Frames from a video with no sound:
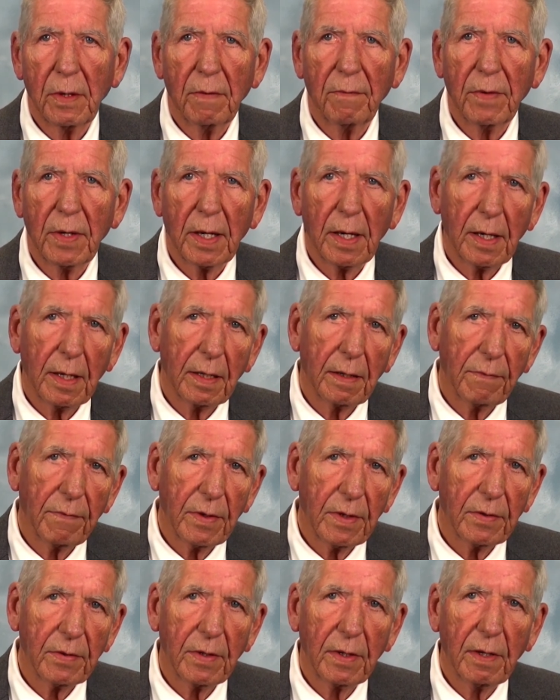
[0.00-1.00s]
NVA, and
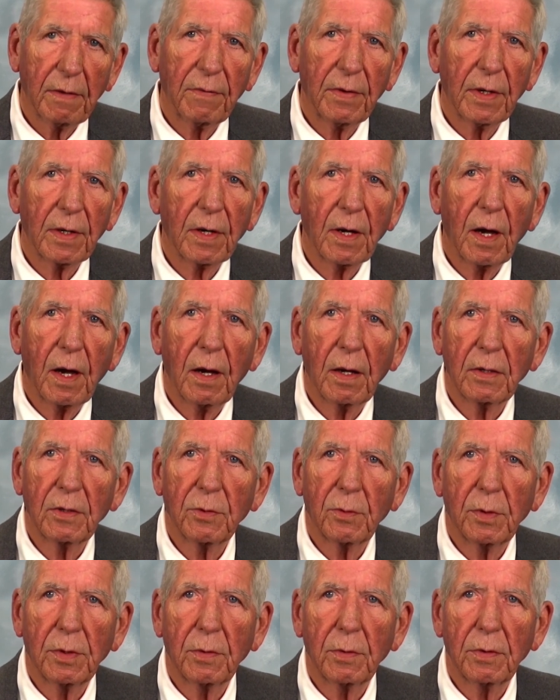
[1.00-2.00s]
the VC, the Viet
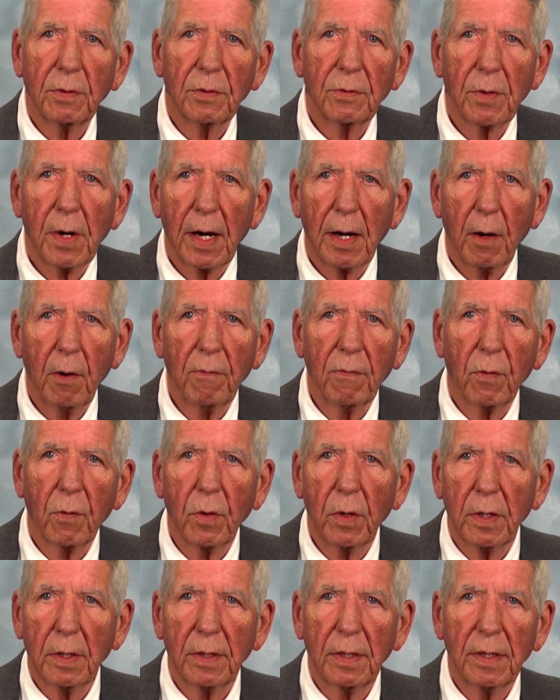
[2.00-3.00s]
Congs were doing is try to
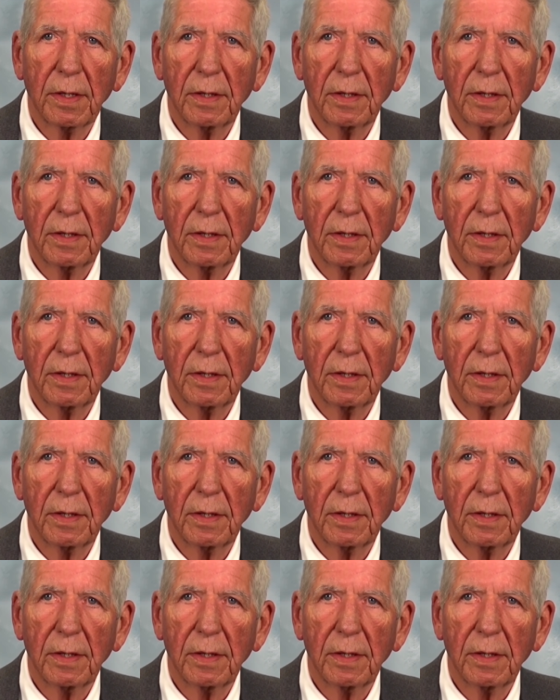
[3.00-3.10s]
overrun